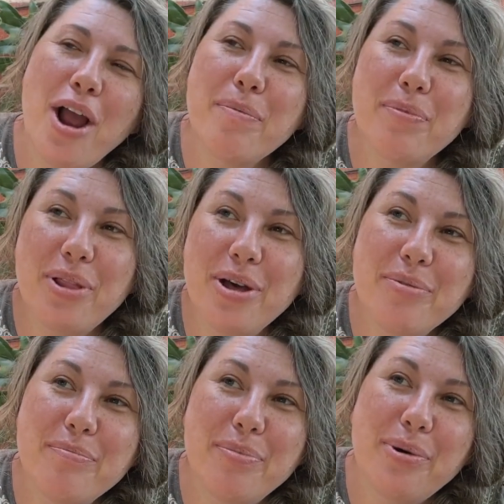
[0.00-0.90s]

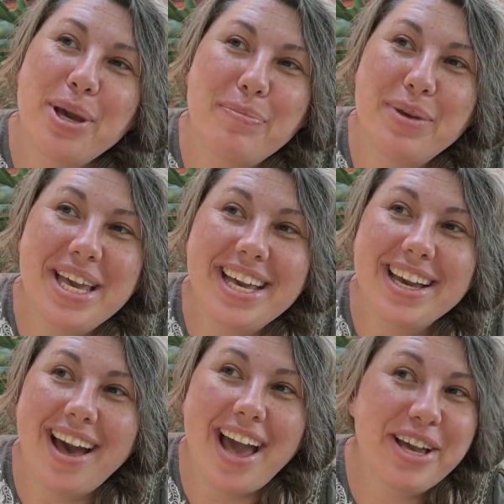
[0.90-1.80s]
plump boy
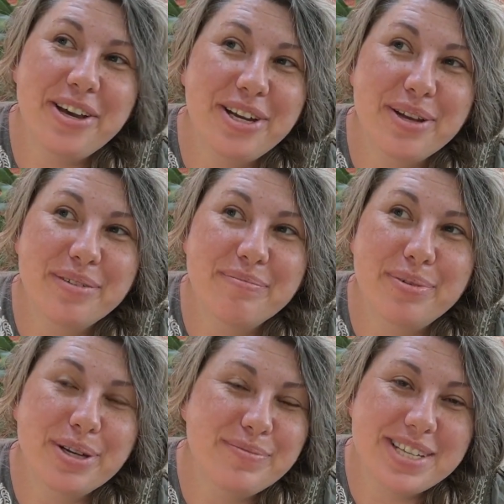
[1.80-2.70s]
Ping, I couldn't
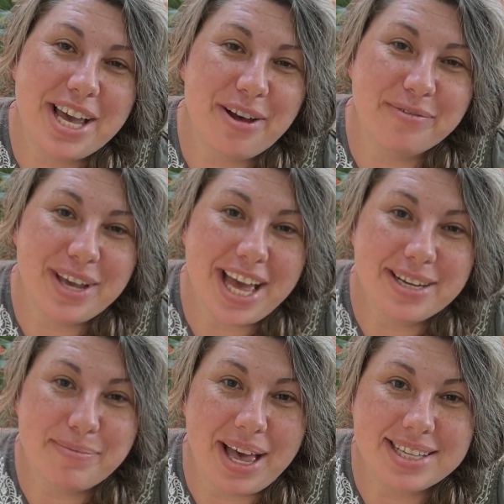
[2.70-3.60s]
put him down. We had to
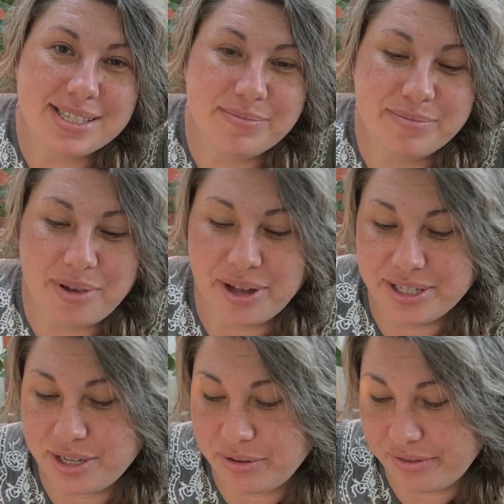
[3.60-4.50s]
pass him on
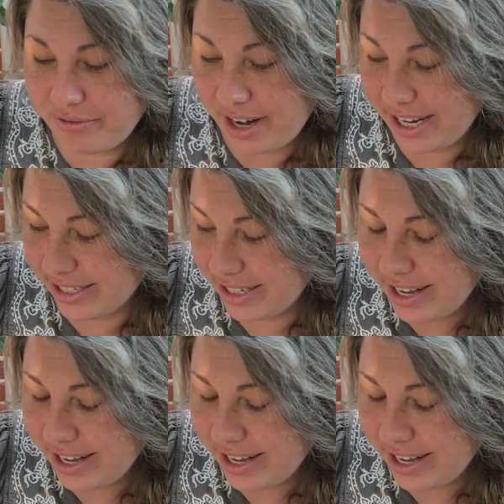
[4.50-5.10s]
to a friend.